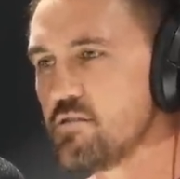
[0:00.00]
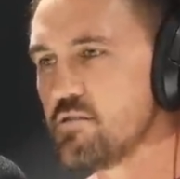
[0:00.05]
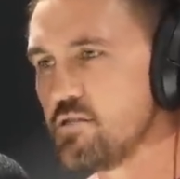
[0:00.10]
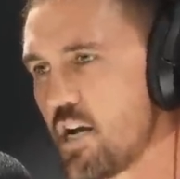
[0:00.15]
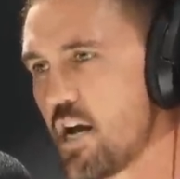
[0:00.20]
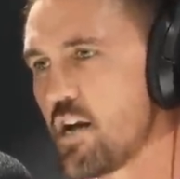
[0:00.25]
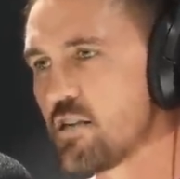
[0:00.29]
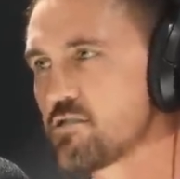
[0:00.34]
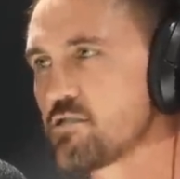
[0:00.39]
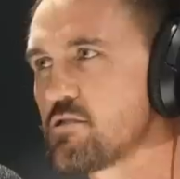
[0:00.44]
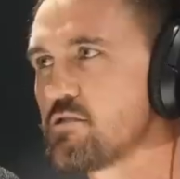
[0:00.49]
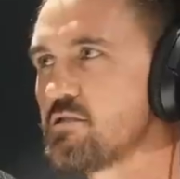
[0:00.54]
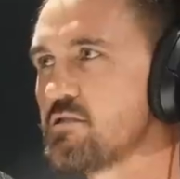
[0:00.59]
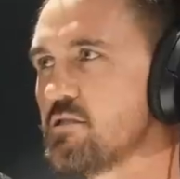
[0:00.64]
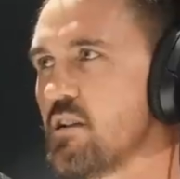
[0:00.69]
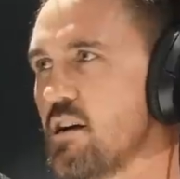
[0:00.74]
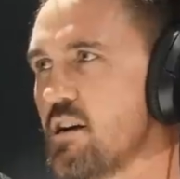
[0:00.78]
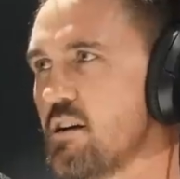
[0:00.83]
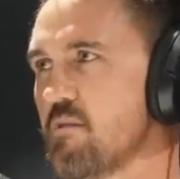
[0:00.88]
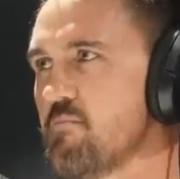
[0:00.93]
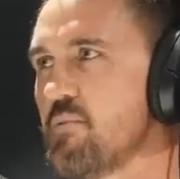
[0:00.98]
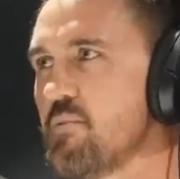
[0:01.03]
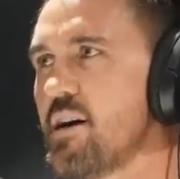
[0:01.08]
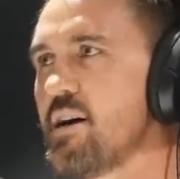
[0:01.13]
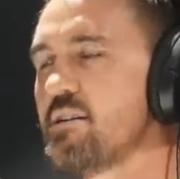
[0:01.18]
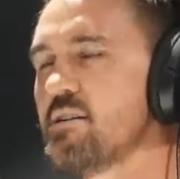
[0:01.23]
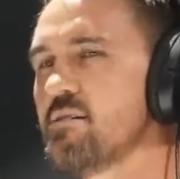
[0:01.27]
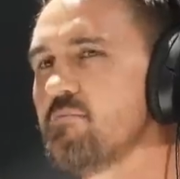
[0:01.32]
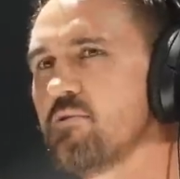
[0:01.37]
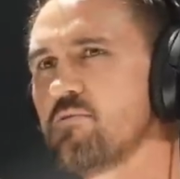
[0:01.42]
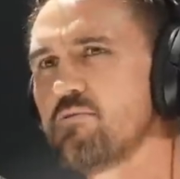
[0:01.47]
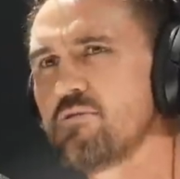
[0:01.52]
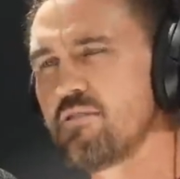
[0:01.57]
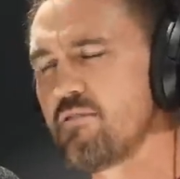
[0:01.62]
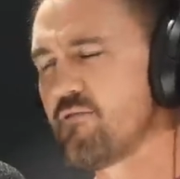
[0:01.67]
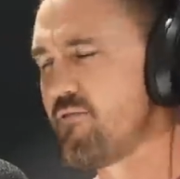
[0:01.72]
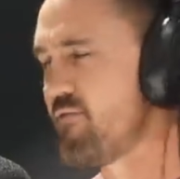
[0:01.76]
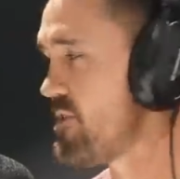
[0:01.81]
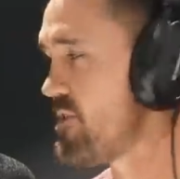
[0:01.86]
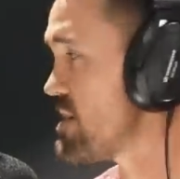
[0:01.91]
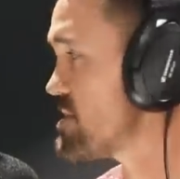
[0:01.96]
Yes, I'm that. And I'm like, what the
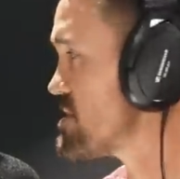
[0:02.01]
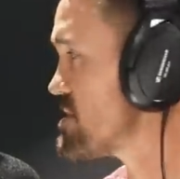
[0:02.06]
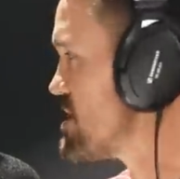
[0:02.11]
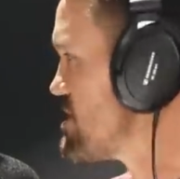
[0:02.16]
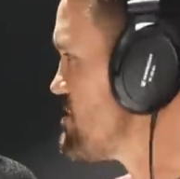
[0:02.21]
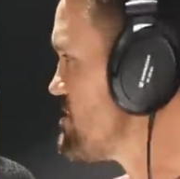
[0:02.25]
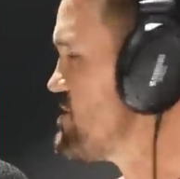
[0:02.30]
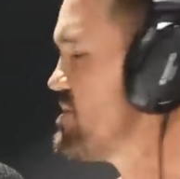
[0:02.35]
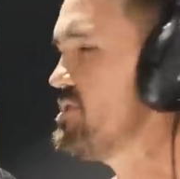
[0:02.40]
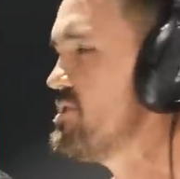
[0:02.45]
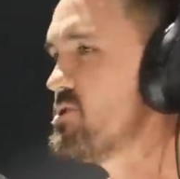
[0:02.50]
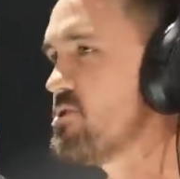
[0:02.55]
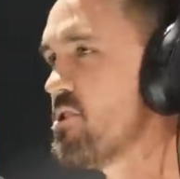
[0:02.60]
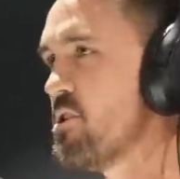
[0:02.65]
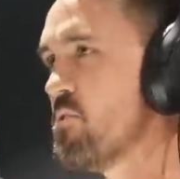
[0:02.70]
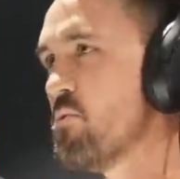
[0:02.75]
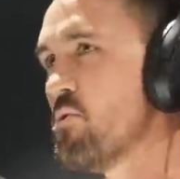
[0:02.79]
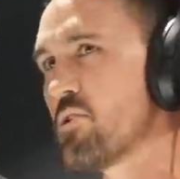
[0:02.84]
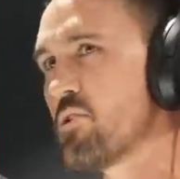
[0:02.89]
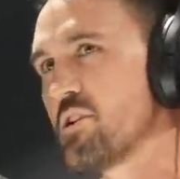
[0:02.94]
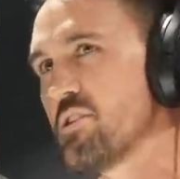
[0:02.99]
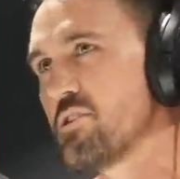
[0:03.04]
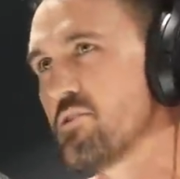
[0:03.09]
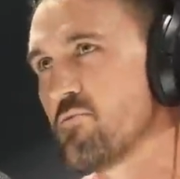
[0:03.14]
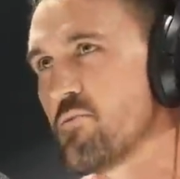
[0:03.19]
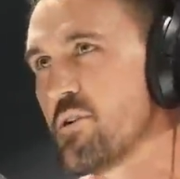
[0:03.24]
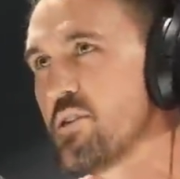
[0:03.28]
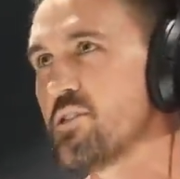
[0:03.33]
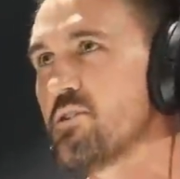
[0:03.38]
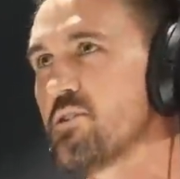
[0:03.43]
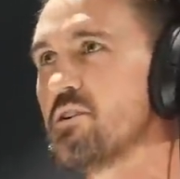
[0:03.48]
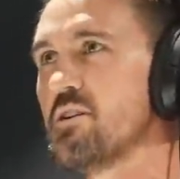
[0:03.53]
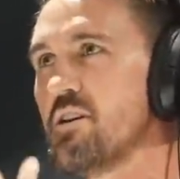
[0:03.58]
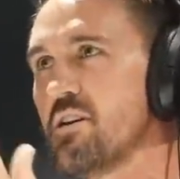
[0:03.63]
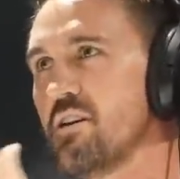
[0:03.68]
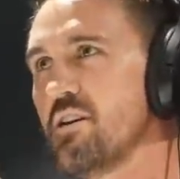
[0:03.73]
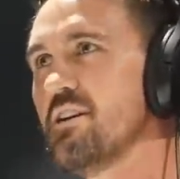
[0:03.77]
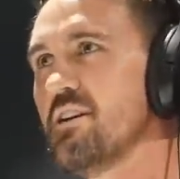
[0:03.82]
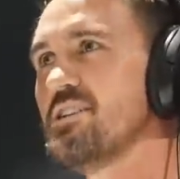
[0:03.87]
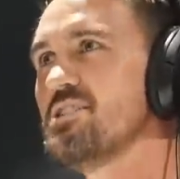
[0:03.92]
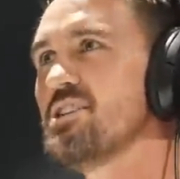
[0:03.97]
fuck's going on? So I walk into where the
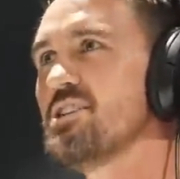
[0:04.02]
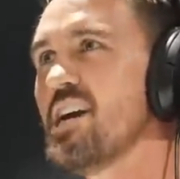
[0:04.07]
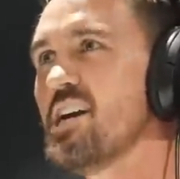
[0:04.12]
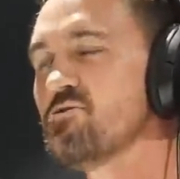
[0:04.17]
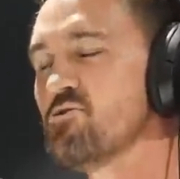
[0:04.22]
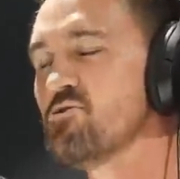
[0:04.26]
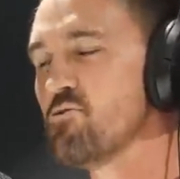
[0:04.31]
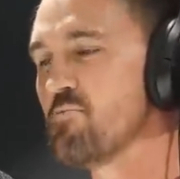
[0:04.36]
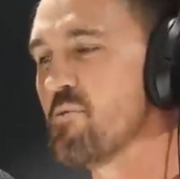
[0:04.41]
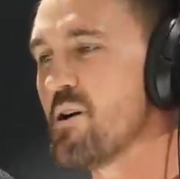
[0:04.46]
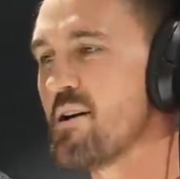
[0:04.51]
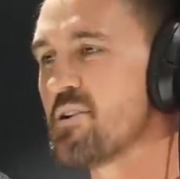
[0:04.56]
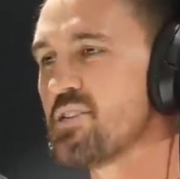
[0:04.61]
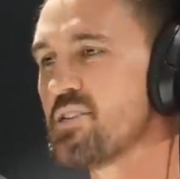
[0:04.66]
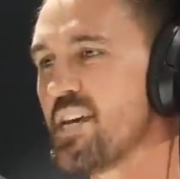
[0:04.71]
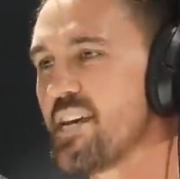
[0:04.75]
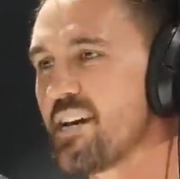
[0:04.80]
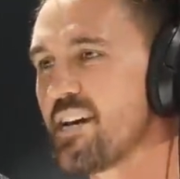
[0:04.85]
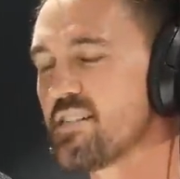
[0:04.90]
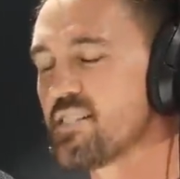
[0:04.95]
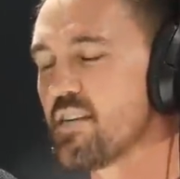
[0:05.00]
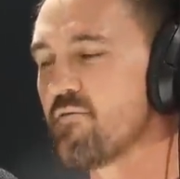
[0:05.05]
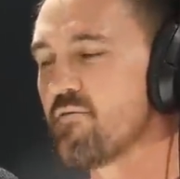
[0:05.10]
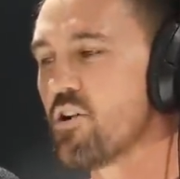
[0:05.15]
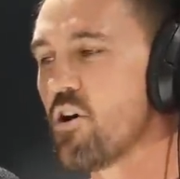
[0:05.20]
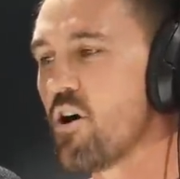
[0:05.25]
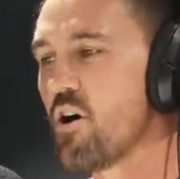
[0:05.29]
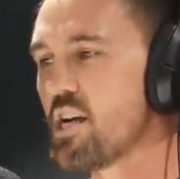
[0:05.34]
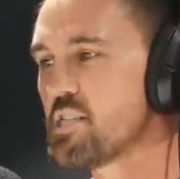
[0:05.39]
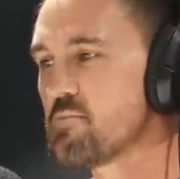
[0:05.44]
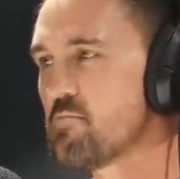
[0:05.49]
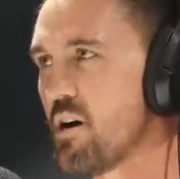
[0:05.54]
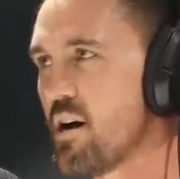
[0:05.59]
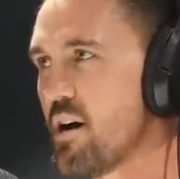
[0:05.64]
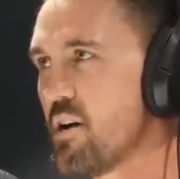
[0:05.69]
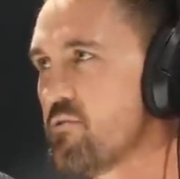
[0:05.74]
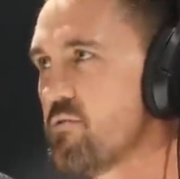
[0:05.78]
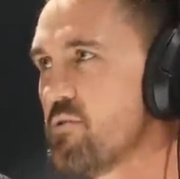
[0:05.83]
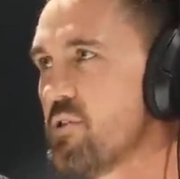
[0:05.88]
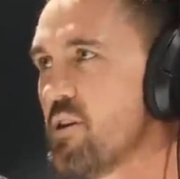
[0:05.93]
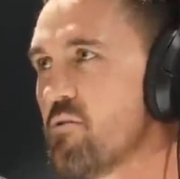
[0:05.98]
change room are, and Diego's having an ice
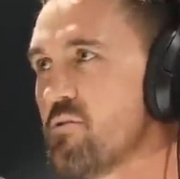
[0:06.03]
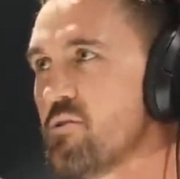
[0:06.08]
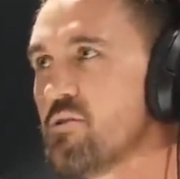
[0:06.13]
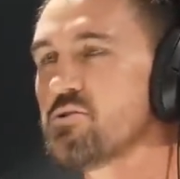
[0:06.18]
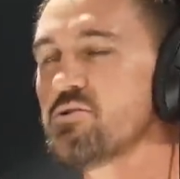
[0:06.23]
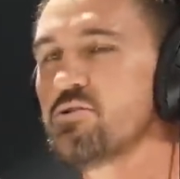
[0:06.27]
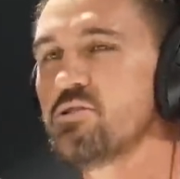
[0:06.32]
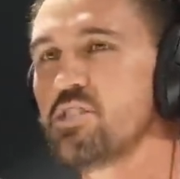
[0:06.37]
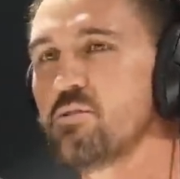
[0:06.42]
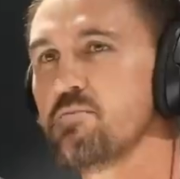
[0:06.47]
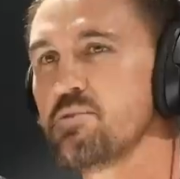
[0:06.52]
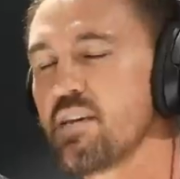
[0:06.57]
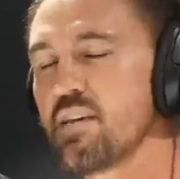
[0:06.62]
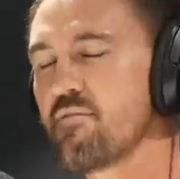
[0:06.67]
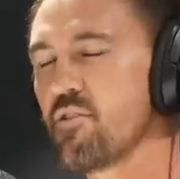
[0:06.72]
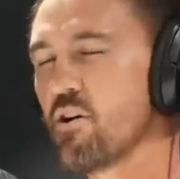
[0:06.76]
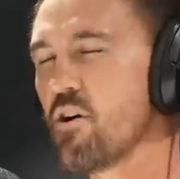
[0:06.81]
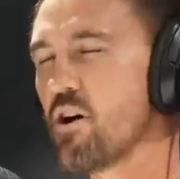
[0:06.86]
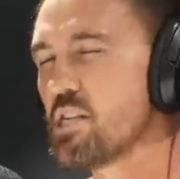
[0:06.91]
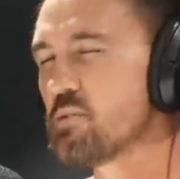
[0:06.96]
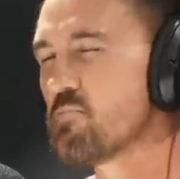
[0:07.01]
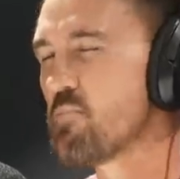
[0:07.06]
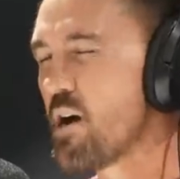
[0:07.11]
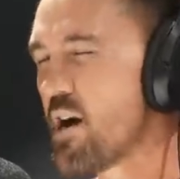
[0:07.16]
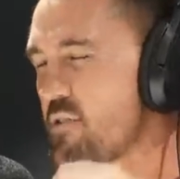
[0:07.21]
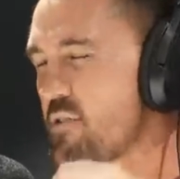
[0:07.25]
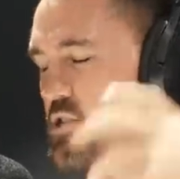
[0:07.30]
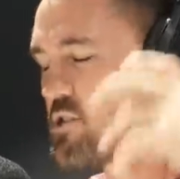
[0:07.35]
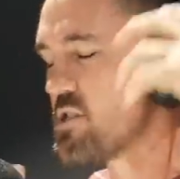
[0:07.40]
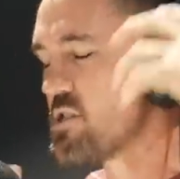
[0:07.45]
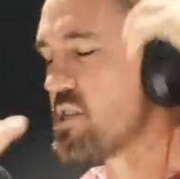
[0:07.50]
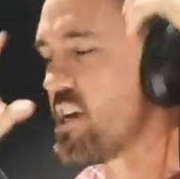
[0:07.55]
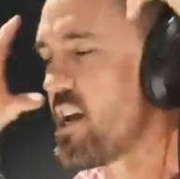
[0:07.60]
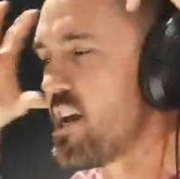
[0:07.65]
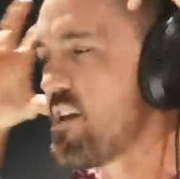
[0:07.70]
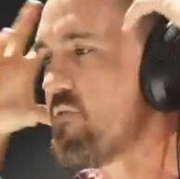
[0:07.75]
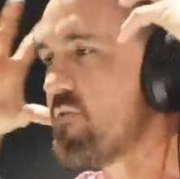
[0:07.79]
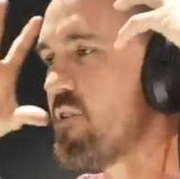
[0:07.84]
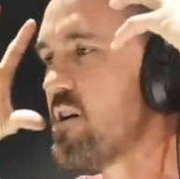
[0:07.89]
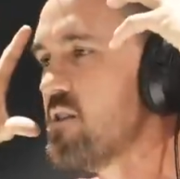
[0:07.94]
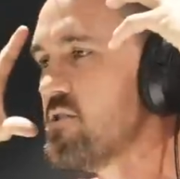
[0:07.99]
bath, and no one else in the gym is having an ice bath. He's got his
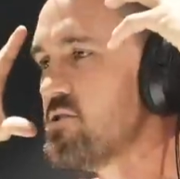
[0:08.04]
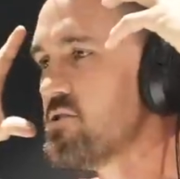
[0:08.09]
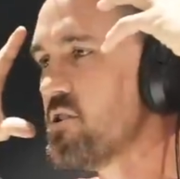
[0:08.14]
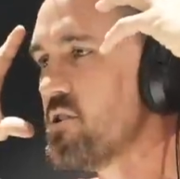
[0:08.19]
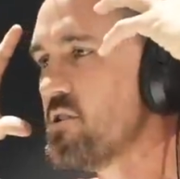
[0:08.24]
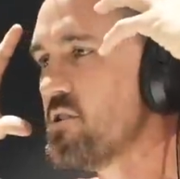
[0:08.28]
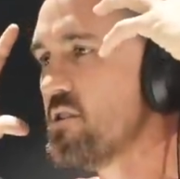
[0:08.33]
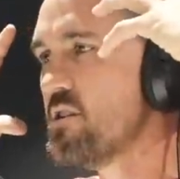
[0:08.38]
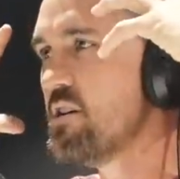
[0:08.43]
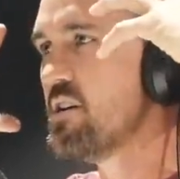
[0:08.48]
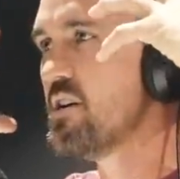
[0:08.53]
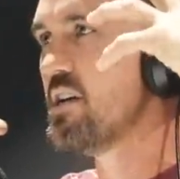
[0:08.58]
headphones on,